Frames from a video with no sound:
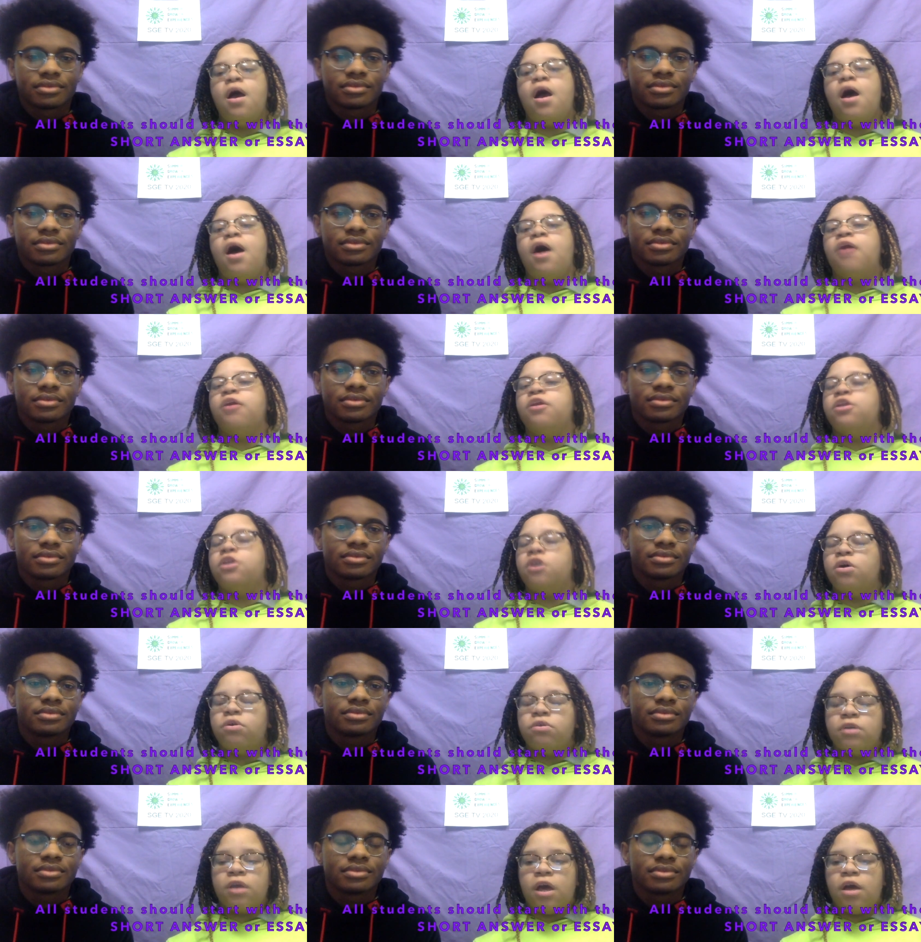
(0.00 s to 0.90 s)
Speaker 1: I
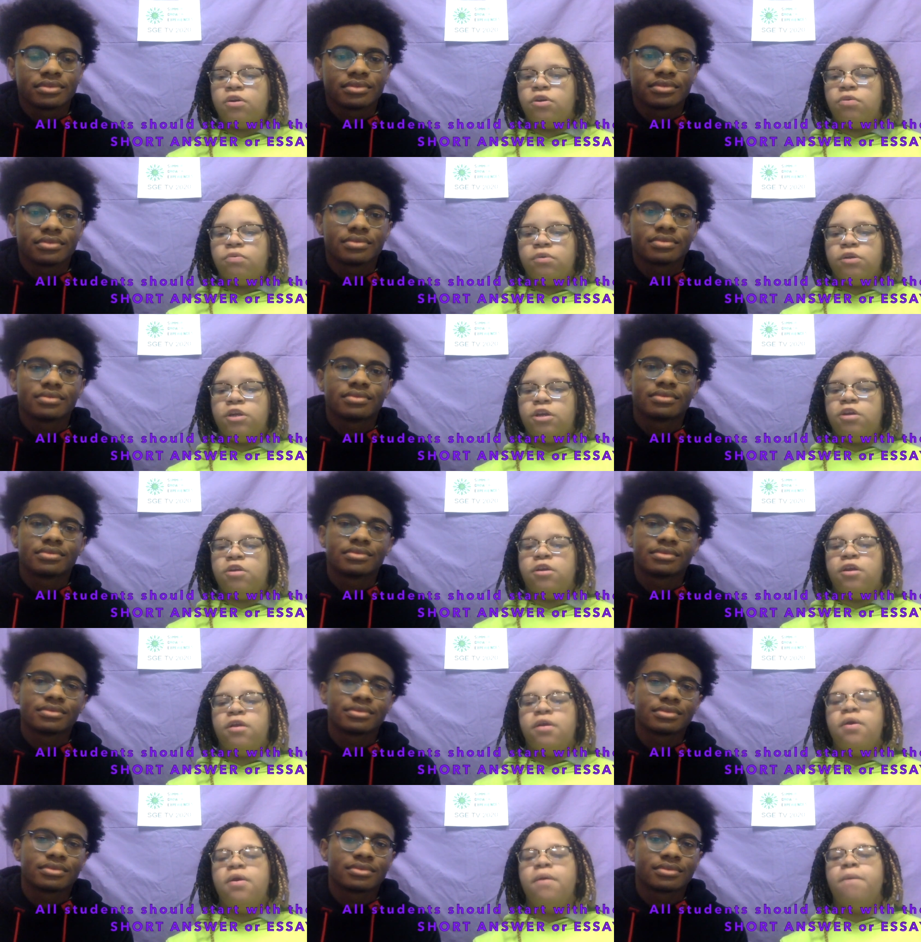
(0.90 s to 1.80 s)
know y'all don't want to hear
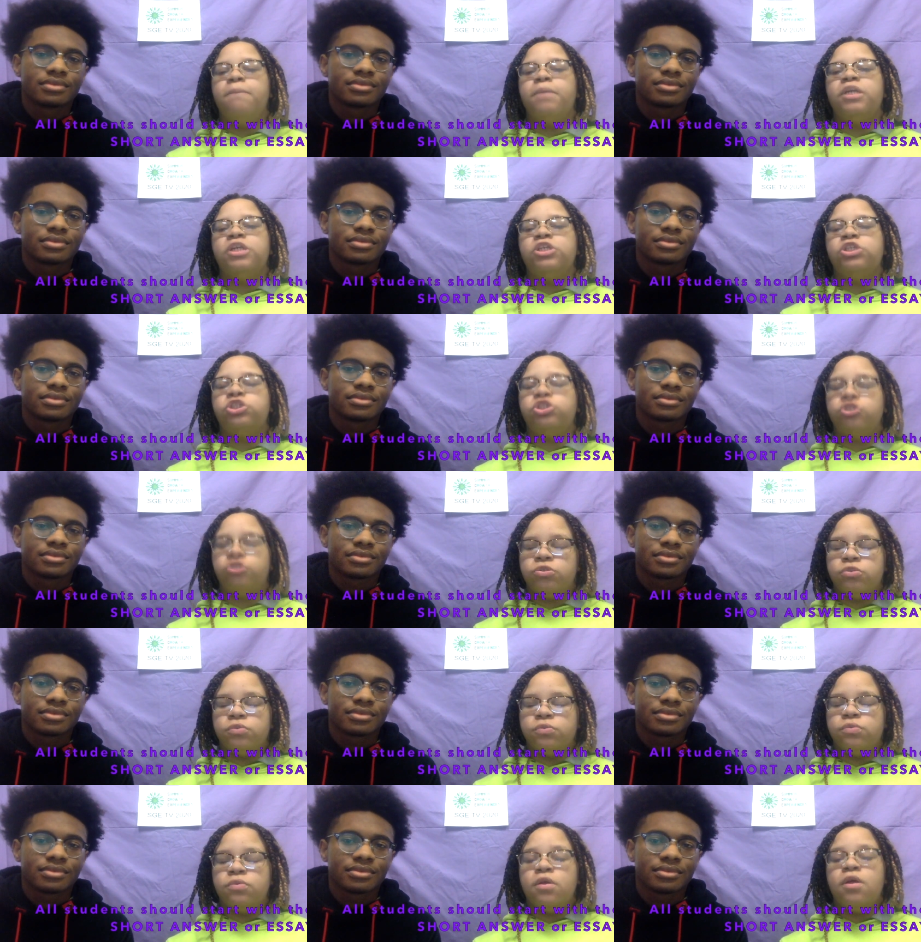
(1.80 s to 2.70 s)
that, but it's
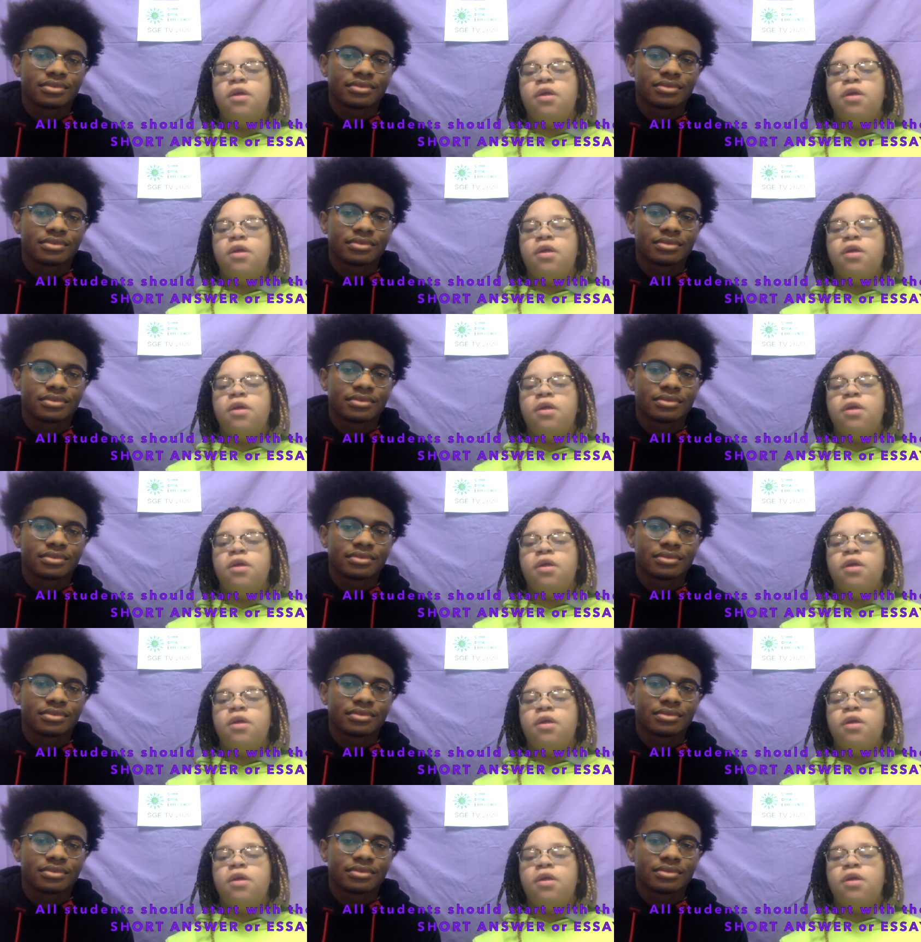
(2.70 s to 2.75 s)
true.